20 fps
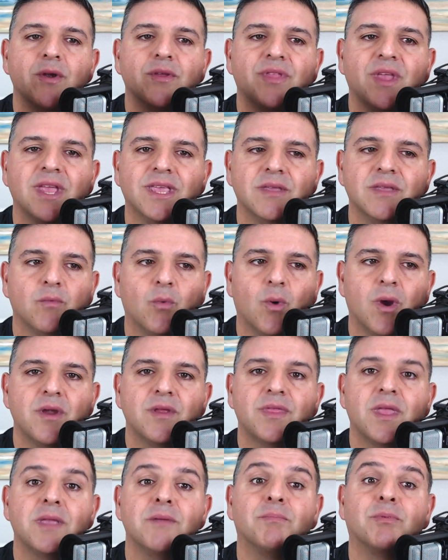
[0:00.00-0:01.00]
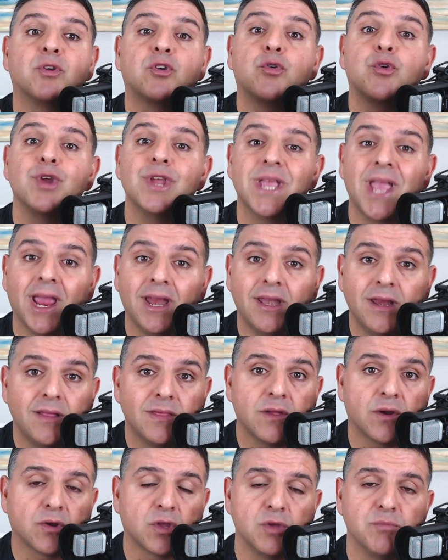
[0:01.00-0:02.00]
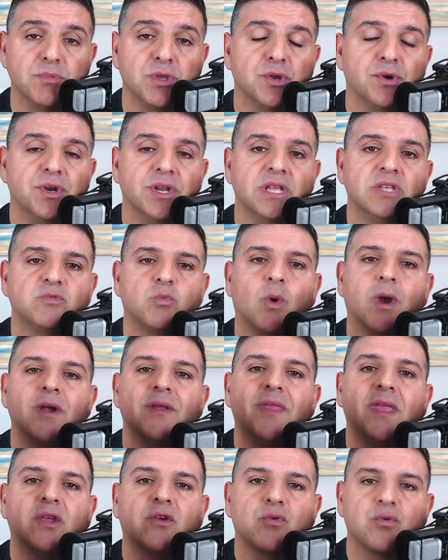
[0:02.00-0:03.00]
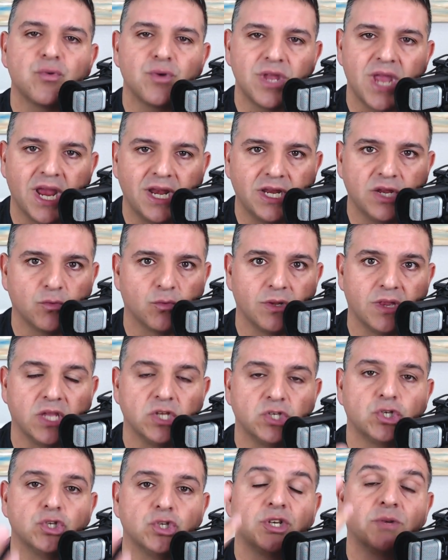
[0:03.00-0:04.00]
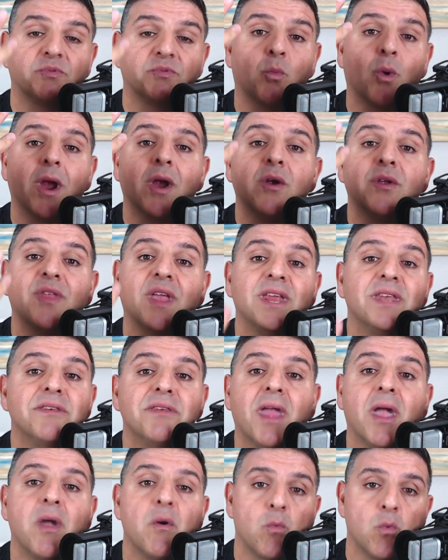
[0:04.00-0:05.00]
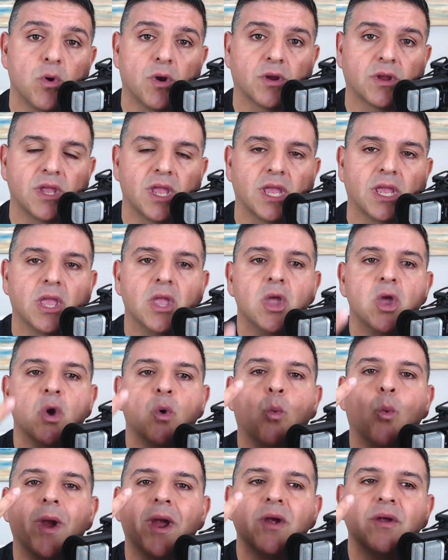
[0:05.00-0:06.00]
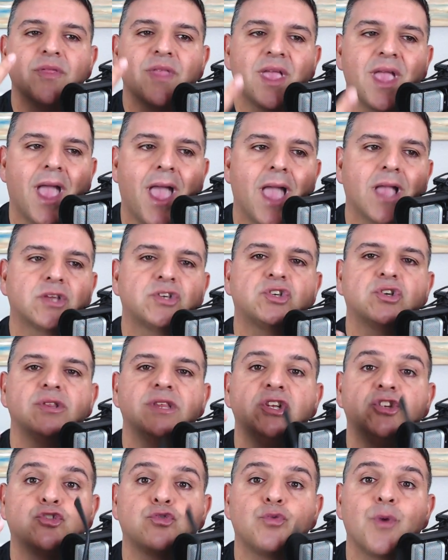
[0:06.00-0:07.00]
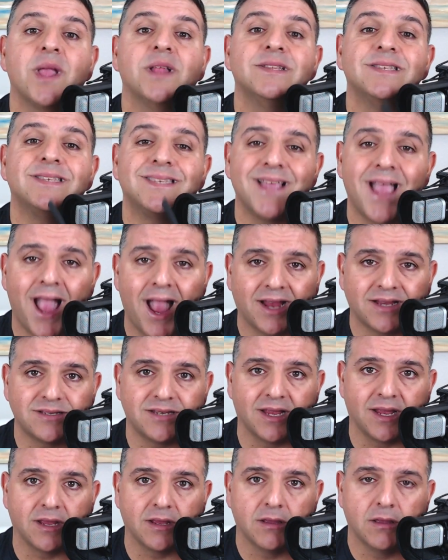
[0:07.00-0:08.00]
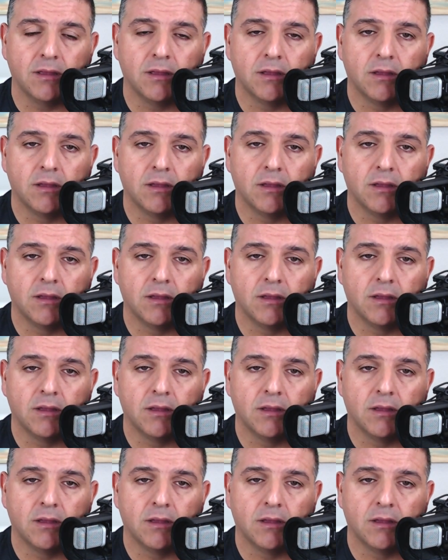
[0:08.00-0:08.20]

they where are they creating their communities? Where are they creating relationships? Where are they networking? Where are they actually transacting?